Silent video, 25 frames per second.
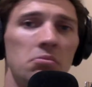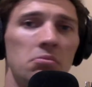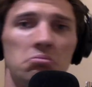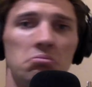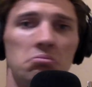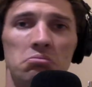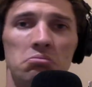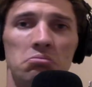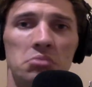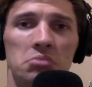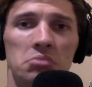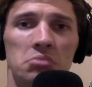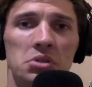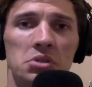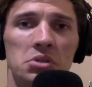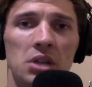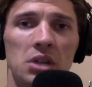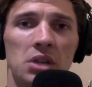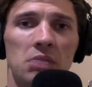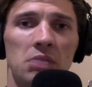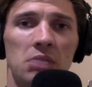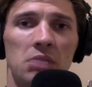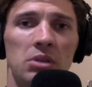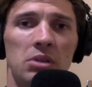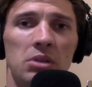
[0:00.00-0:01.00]

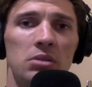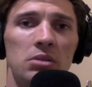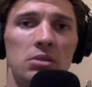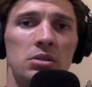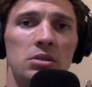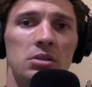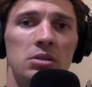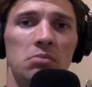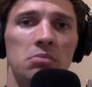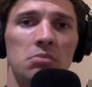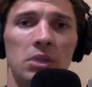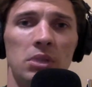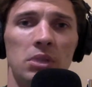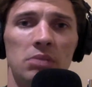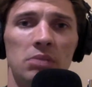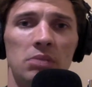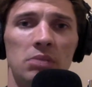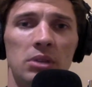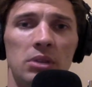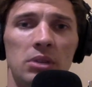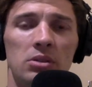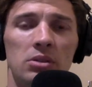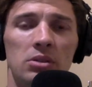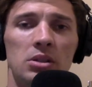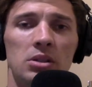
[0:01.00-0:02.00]
centimeters and
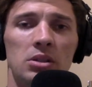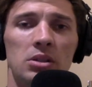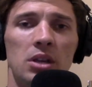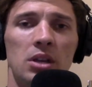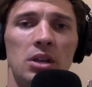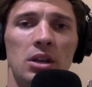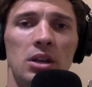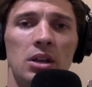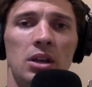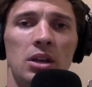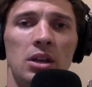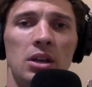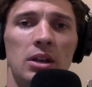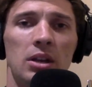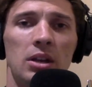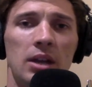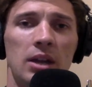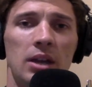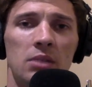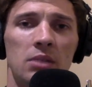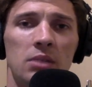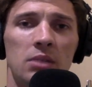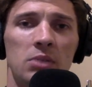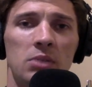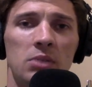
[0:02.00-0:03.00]
millimeters and
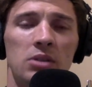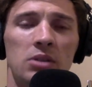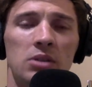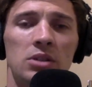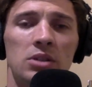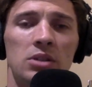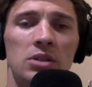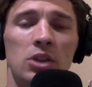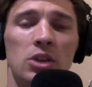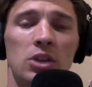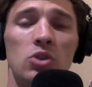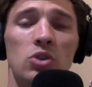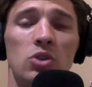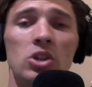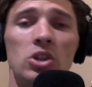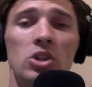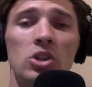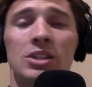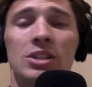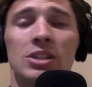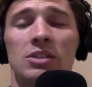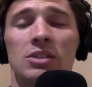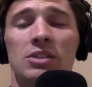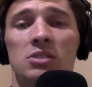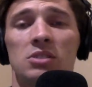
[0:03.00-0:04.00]
nanometers. Like you can just
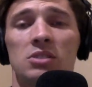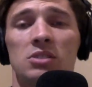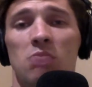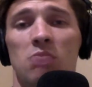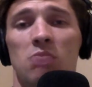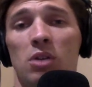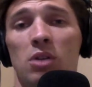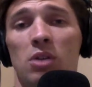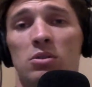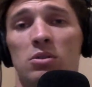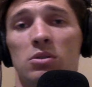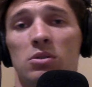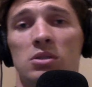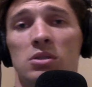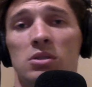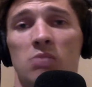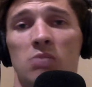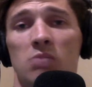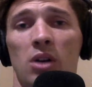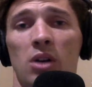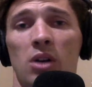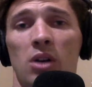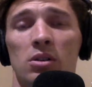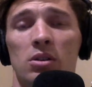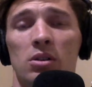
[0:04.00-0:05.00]
get smaller and
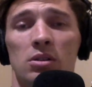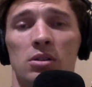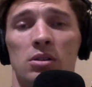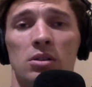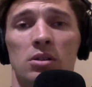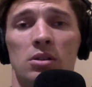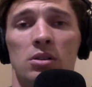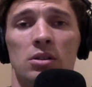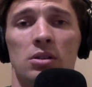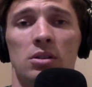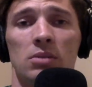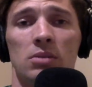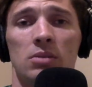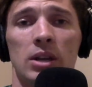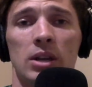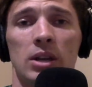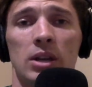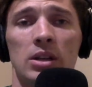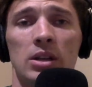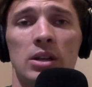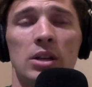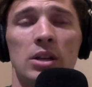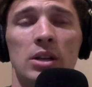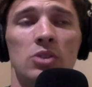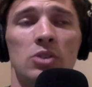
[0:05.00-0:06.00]
smaller, right?
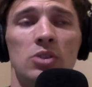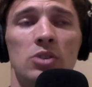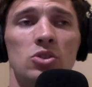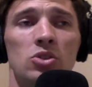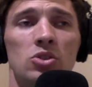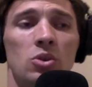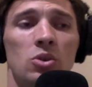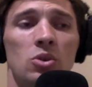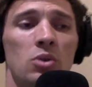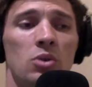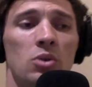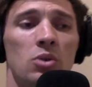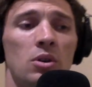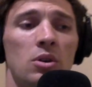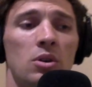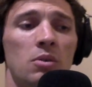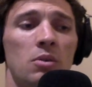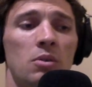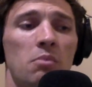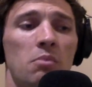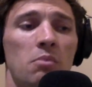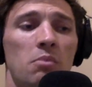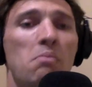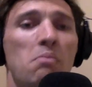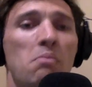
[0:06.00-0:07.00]
So
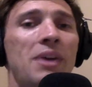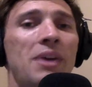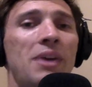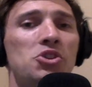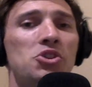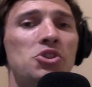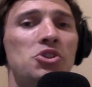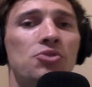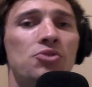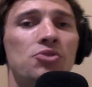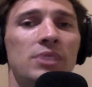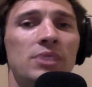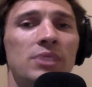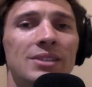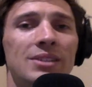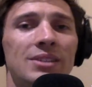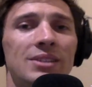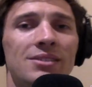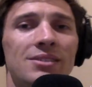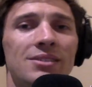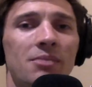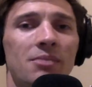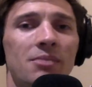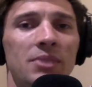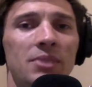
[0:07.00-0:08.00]
measuring
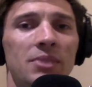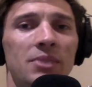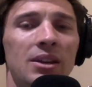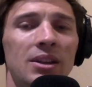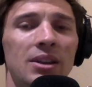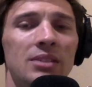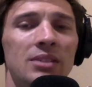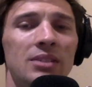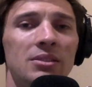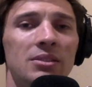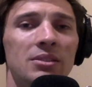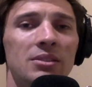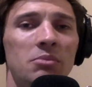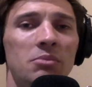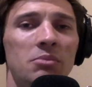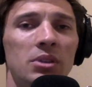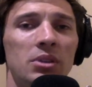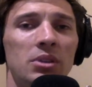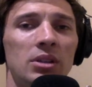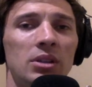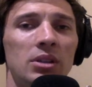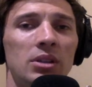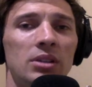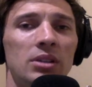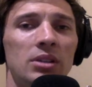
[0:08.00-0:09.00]
something has the
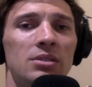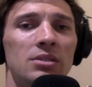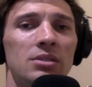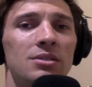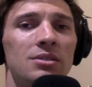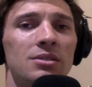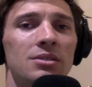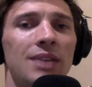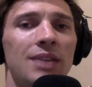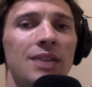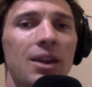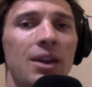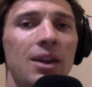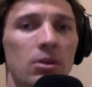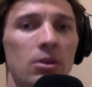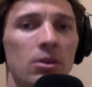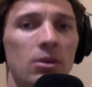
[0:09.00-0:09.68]
ability to scale.